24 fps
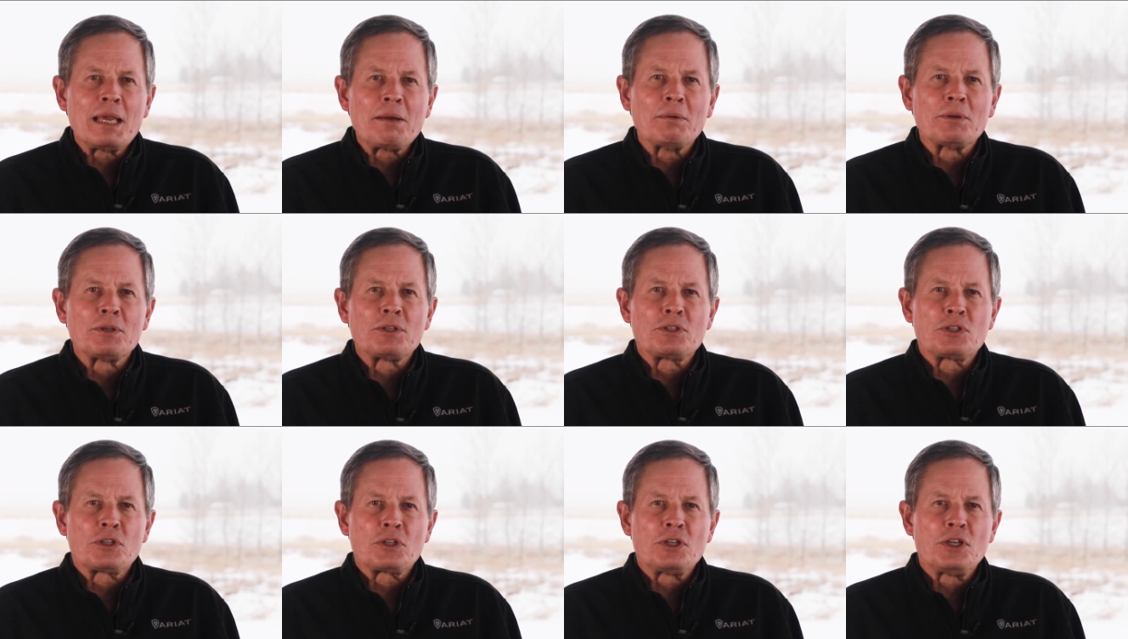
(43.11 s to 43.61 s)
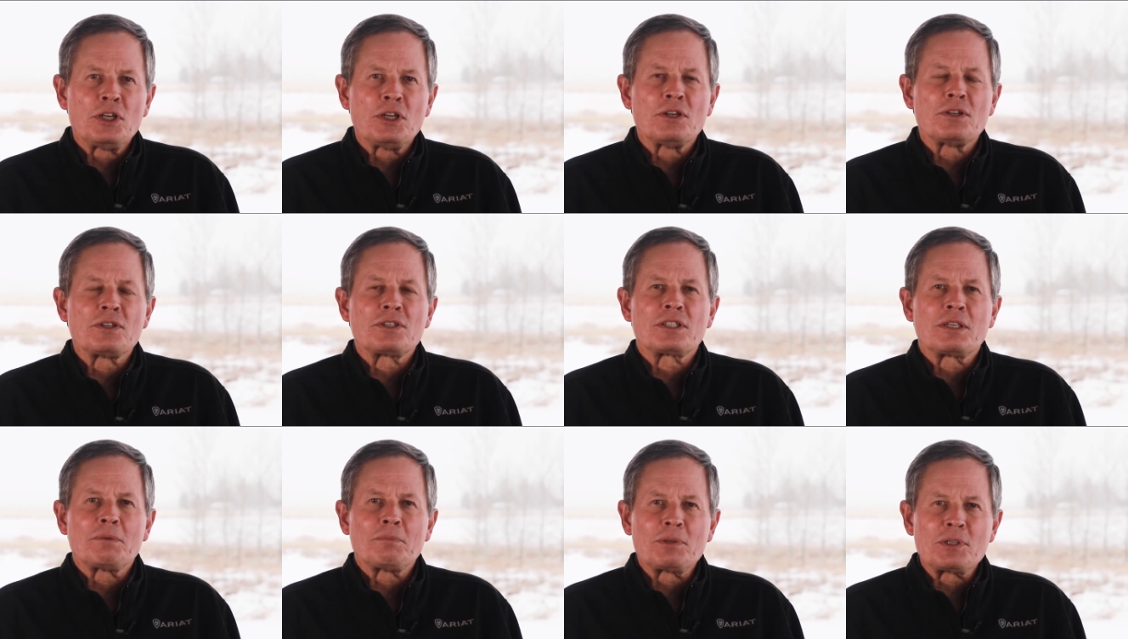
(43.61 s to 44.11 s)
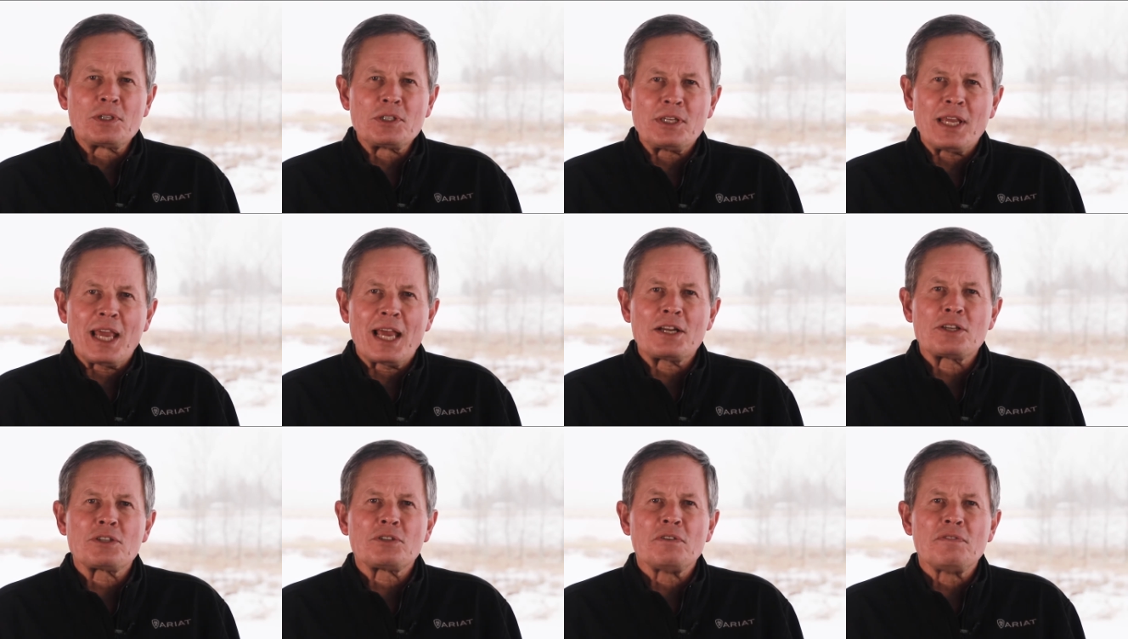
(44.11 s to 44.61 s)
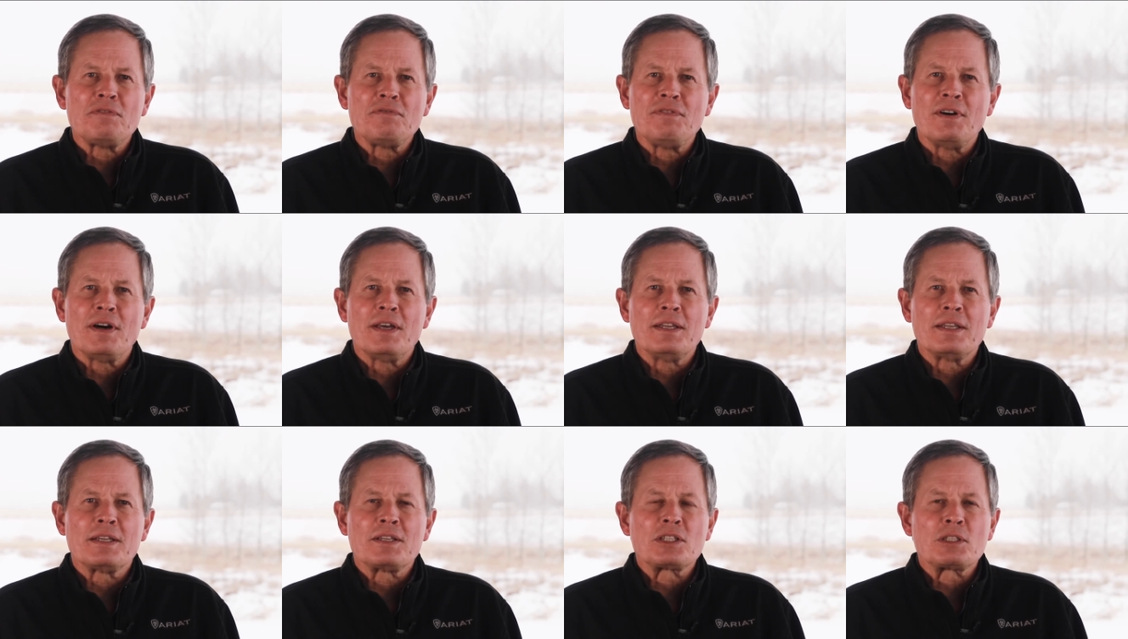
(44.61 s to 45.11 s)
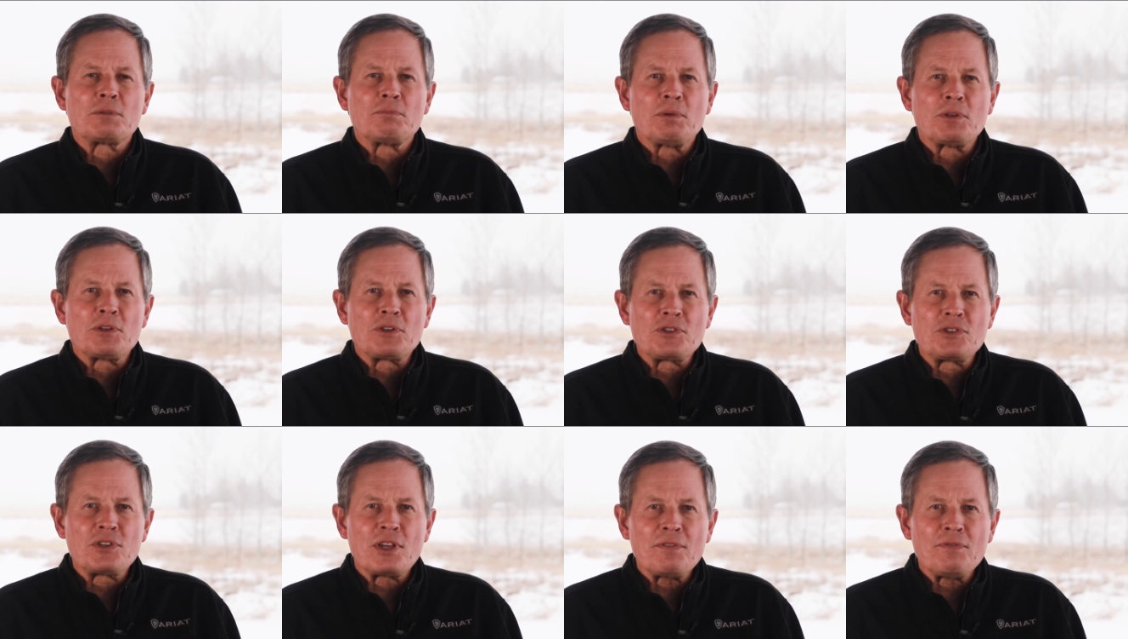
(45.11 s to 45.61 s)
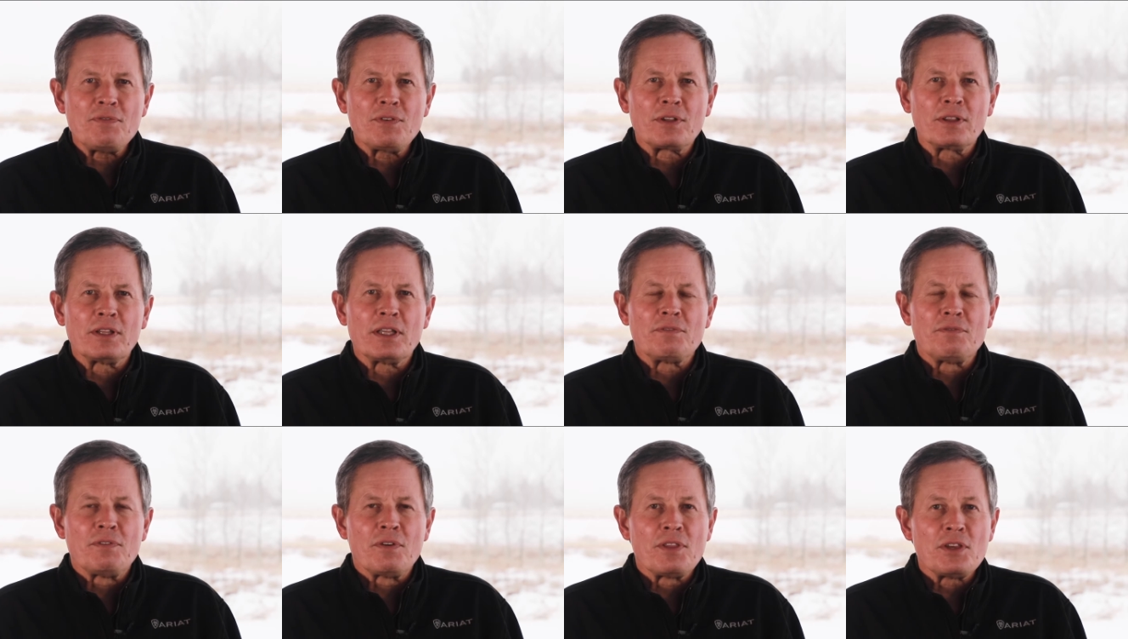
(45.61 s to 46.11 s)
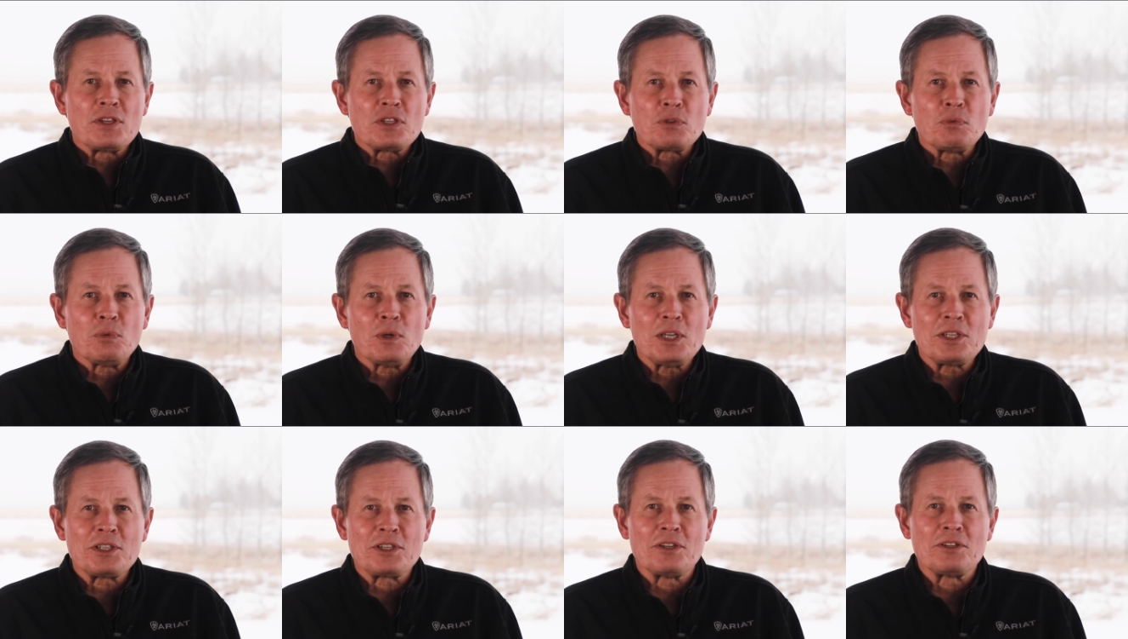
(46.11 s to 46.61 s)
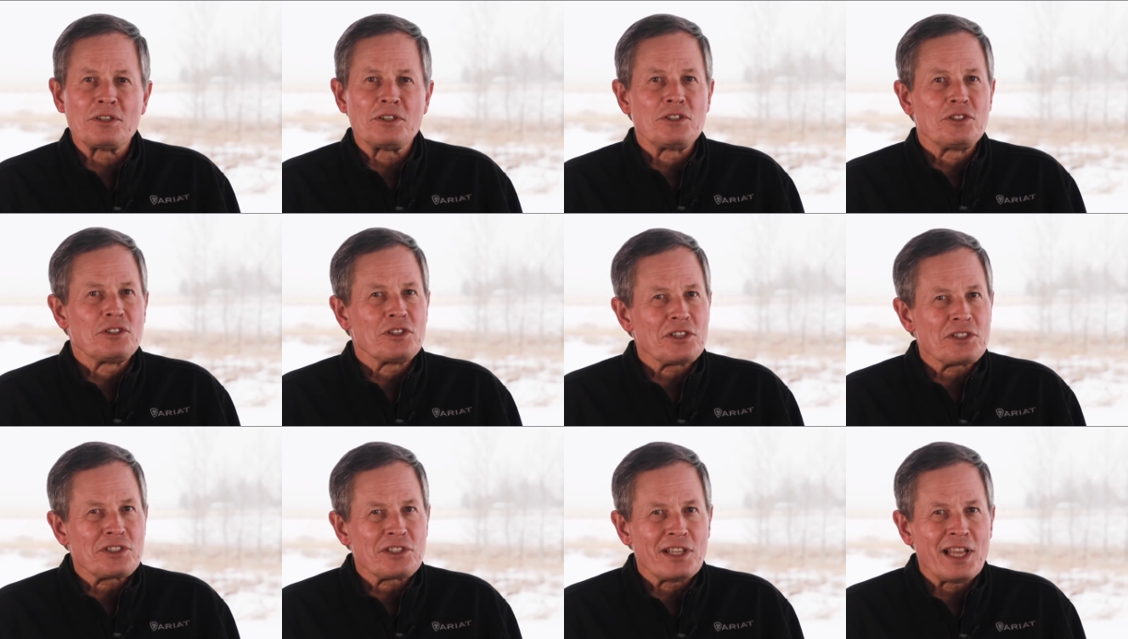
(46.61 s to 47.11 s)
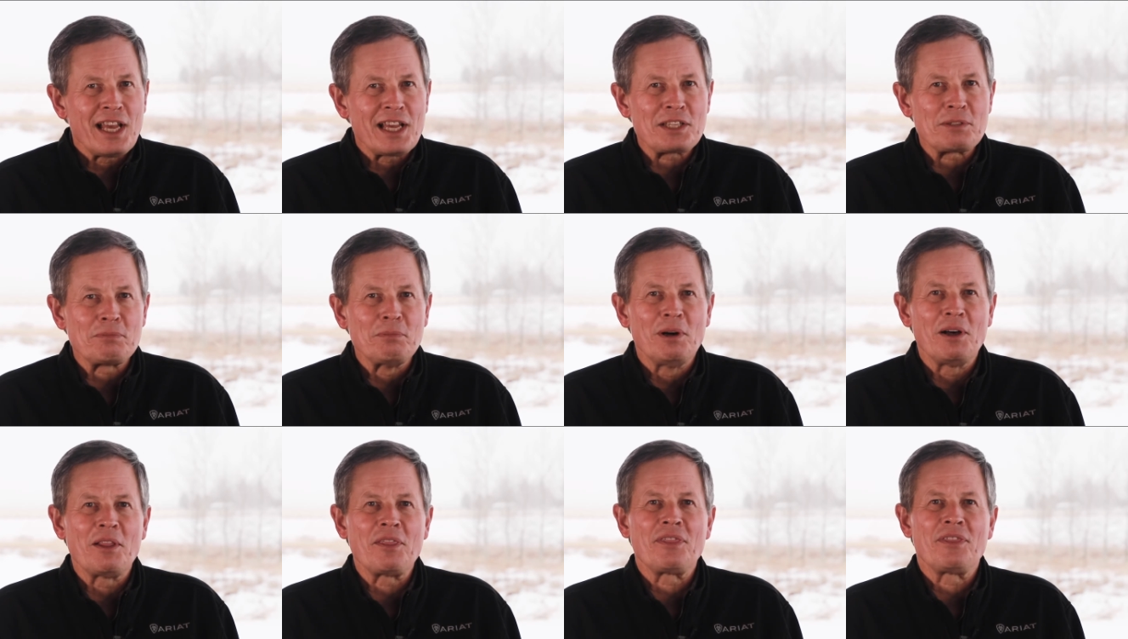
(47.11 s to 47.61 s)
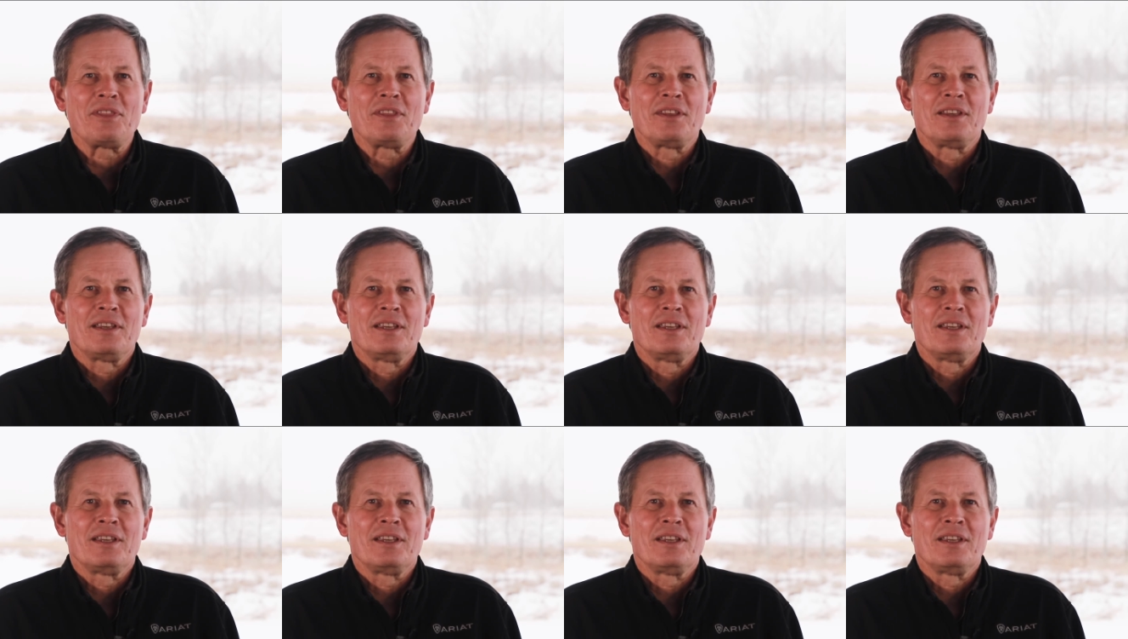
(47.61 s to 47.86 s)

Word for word: able to secure substantial funding specifically for this research just last month.